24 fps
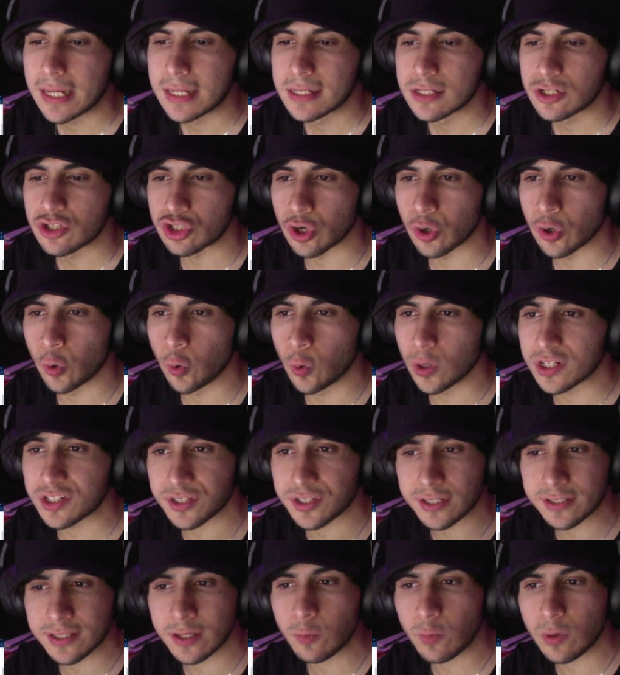So,
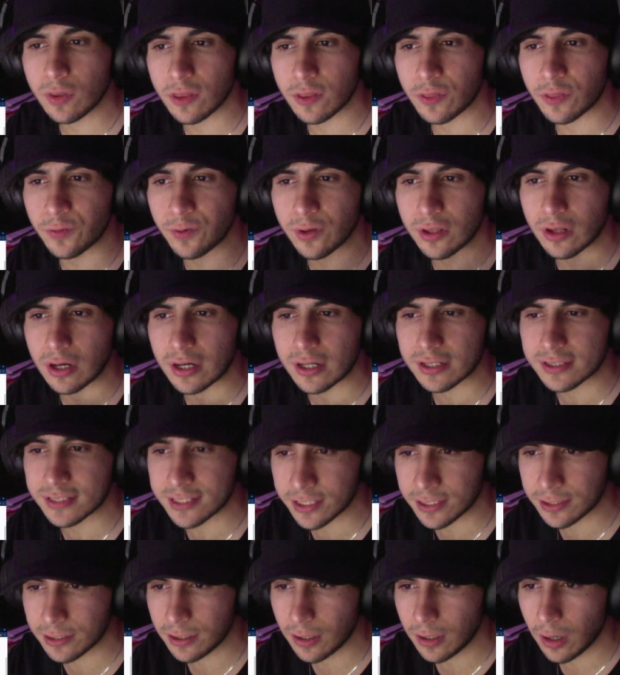starting with the $3
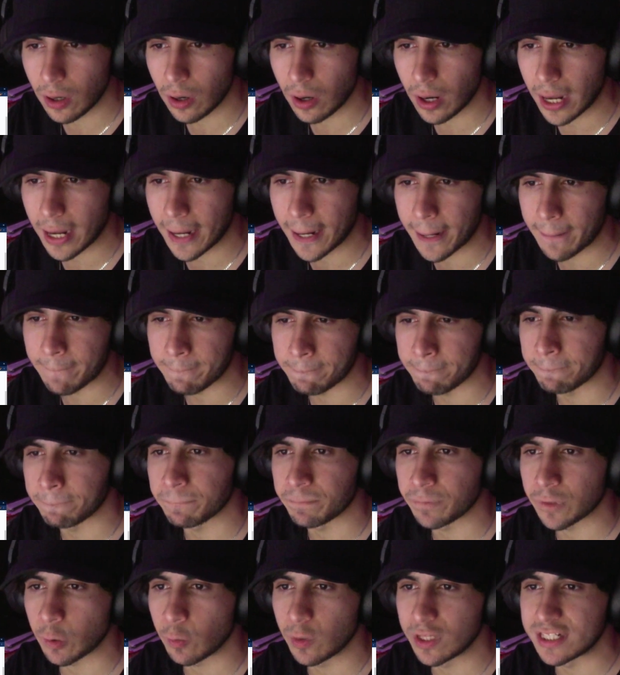tier,
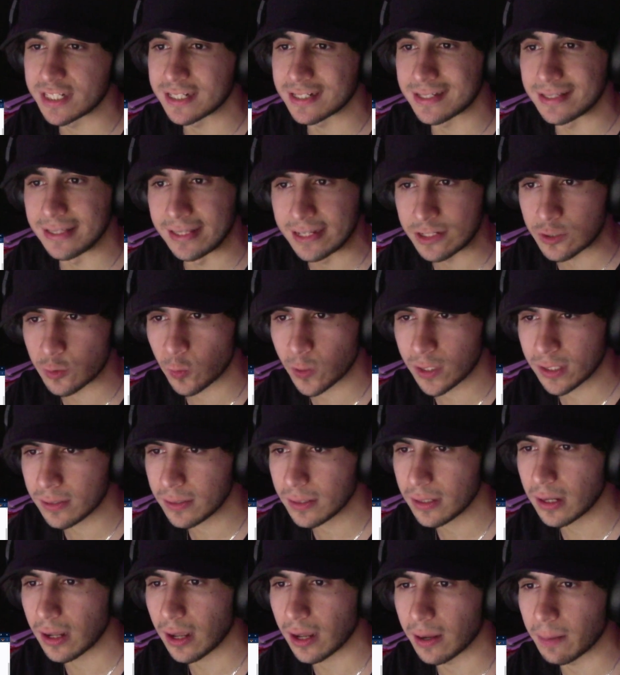um, which is this
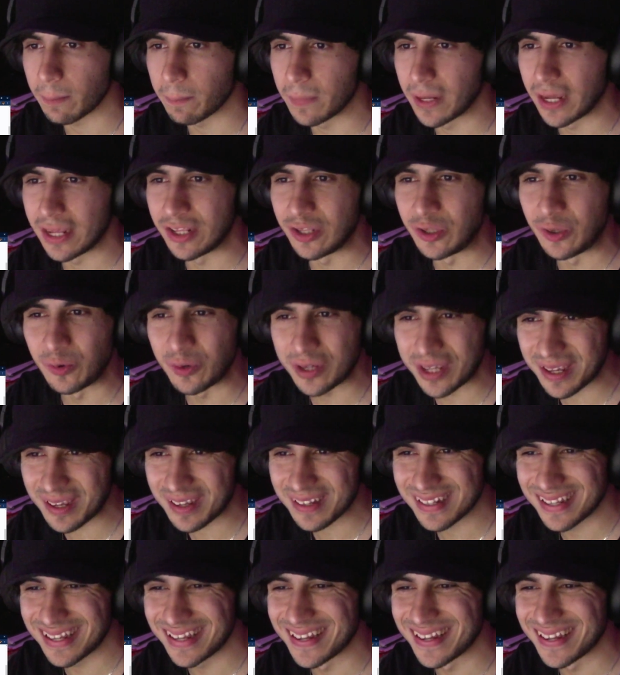one, uh, Yuki.